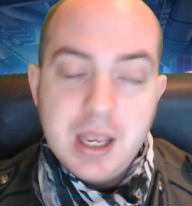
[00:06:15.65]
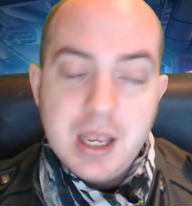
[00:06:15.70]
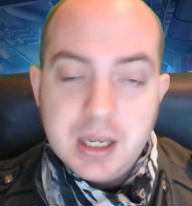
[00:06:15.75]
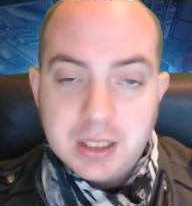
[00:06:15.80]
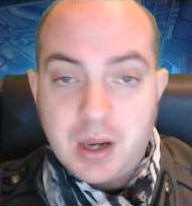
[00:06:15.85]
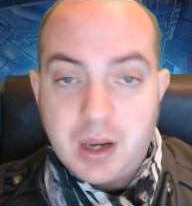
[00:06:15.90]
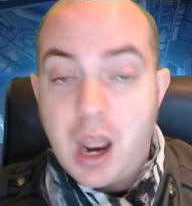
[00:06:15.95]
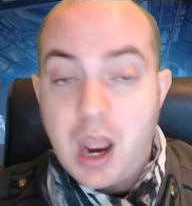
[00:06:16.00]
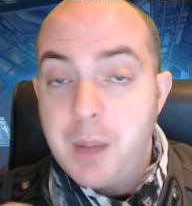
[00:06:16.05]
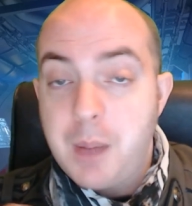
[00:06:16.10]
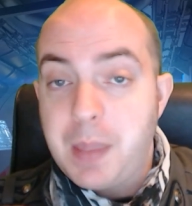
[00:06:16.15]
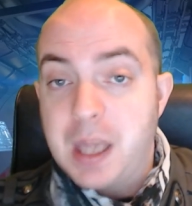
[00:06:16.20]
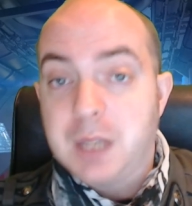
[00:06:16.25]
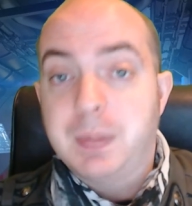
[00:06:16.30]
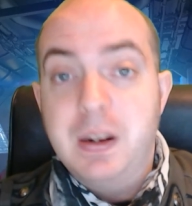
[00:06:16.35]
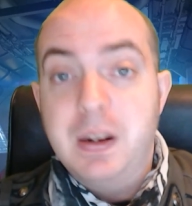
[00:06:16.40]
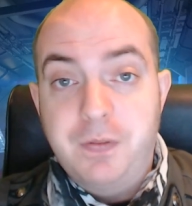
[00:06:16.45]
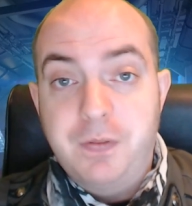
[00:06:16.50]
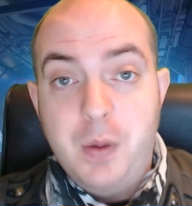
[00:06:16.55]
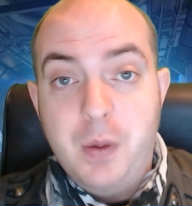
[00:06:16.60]
So I hope that's
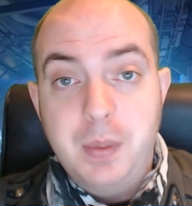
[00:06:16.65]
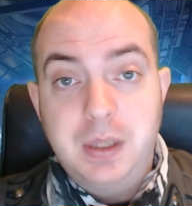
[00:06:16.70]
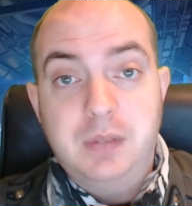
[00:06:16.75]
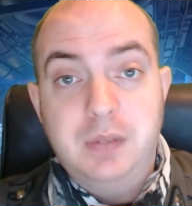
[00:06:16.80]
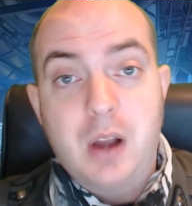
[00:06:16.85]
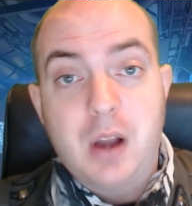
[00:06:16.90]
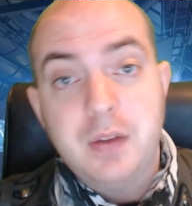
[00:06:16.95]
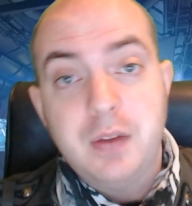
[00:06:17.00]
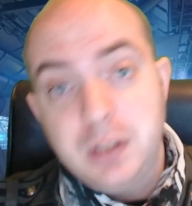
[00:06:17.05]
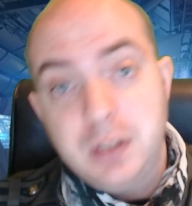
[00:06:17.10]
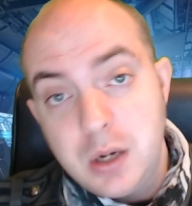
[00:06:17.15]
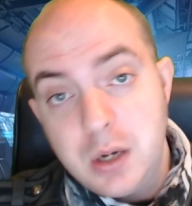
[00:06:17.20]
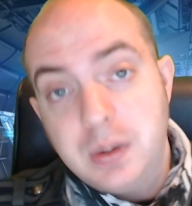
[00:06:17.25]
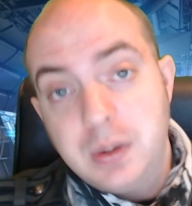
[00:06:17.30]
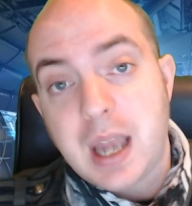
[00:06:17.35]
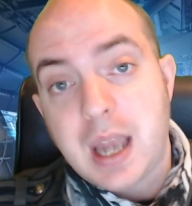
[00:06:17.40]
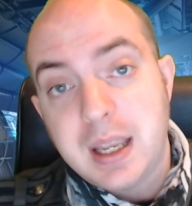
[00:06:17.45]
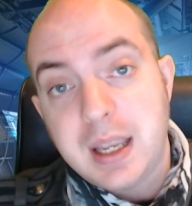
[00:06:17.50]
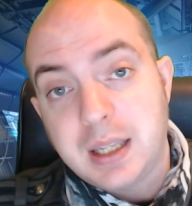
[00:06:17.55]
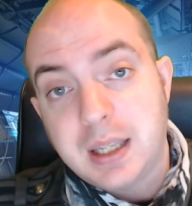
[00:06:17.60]
been informative, guys. You
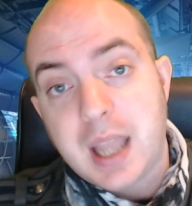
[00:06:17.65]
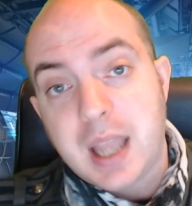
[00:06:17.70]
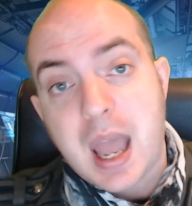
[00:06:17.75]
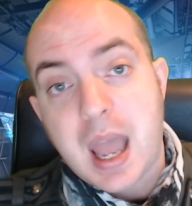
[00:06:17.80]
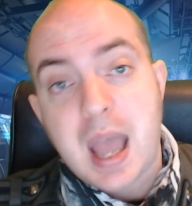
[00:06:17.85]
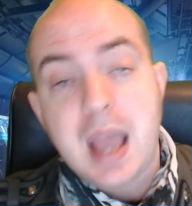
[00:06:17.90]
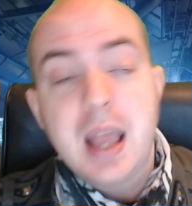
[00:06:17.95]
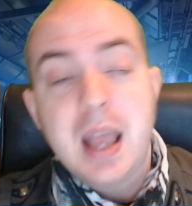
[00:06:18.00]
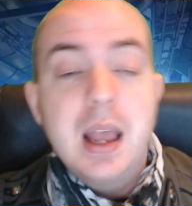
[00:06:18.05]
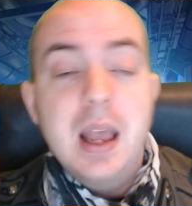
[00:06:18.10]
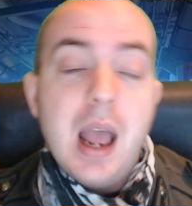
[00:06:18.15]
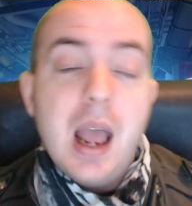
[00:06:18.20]
take care.